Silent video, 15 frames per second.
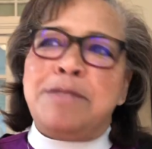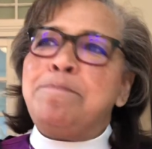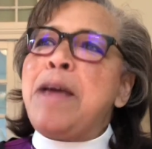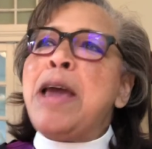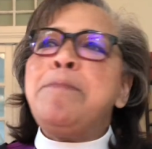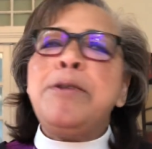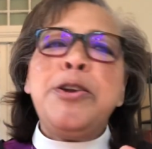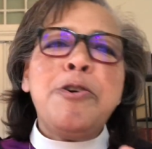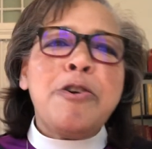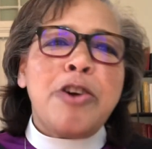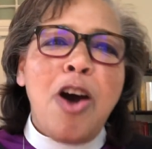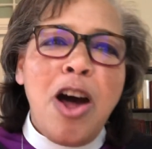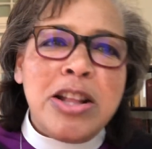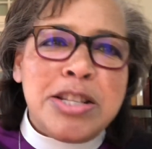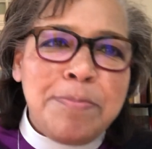Maybe you're
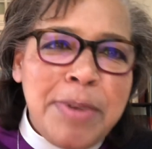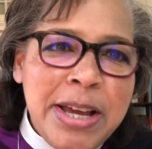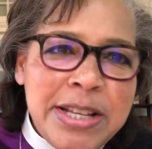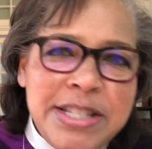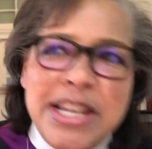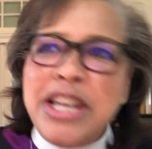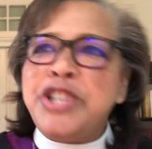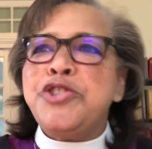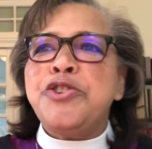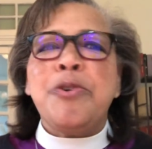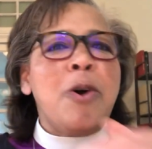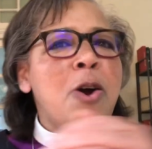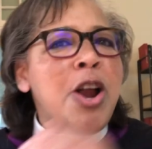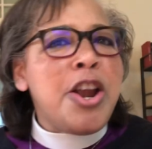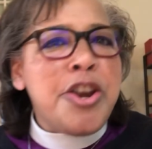called to be a teacher
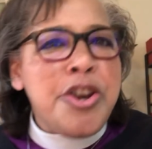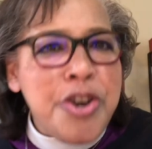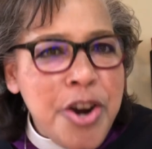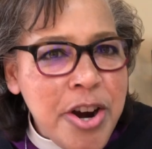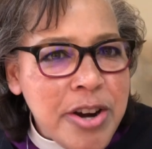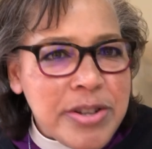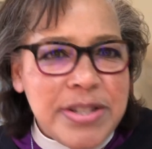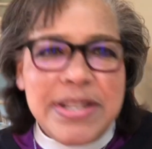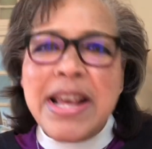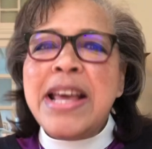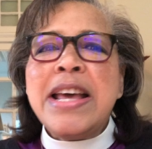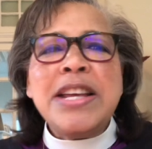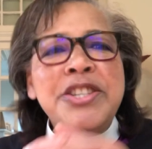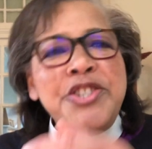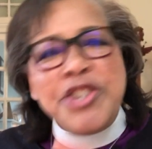or a nurse
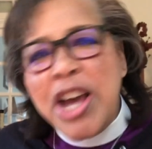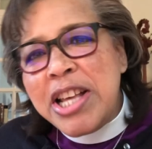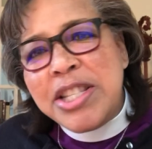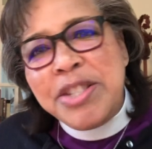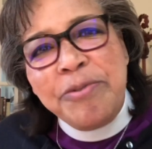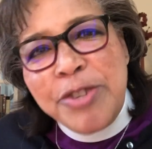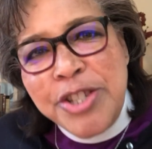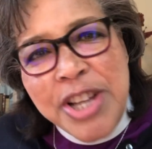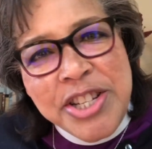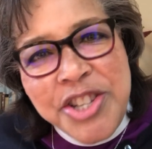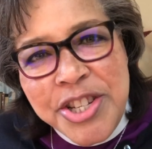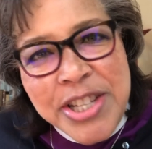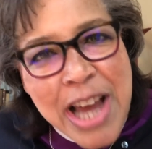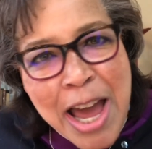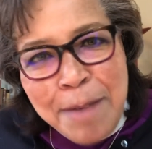just for such a
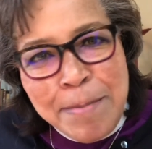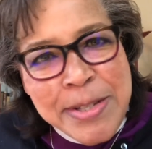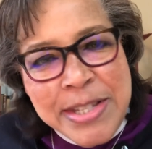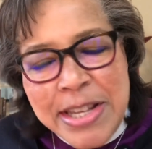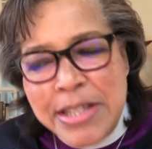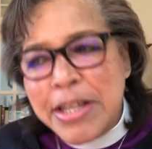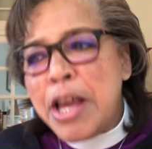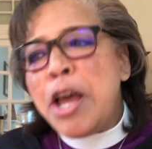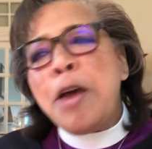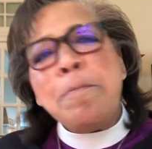time as this.